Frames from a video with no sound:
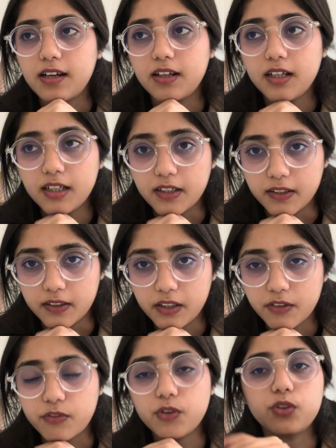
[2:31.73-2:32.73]
earlier
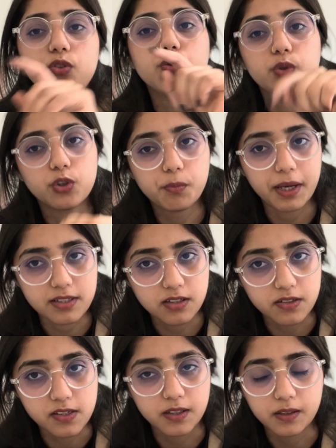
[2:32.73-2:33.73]
if you do your
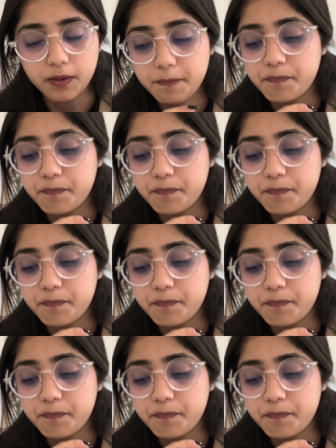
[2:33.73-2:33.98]
bachelor's here.